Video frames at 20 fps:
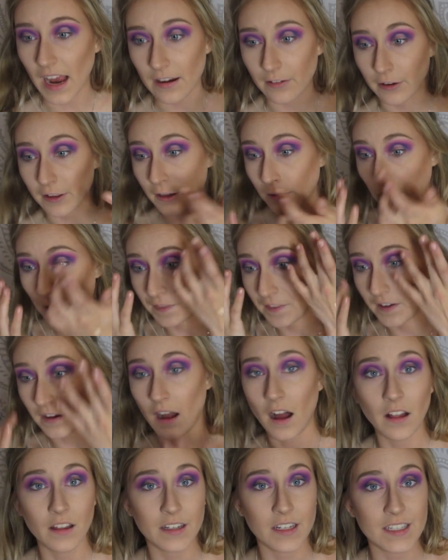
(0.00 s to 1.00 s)
I really want the
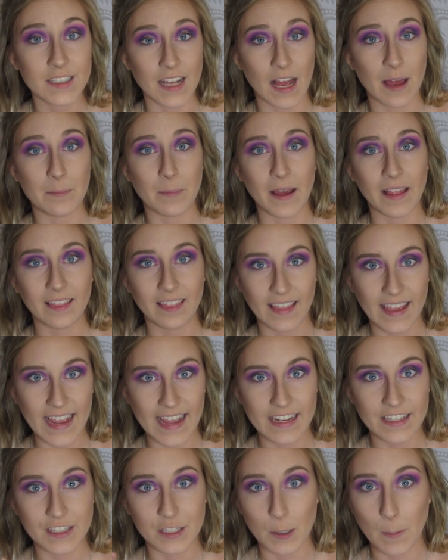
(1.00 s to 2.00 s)
colors on my
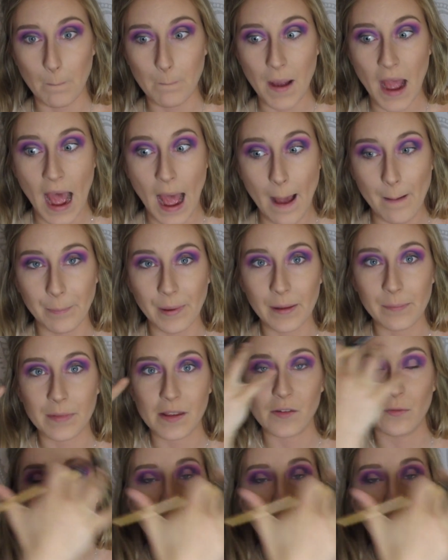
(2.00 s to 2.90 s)
lid to pop and be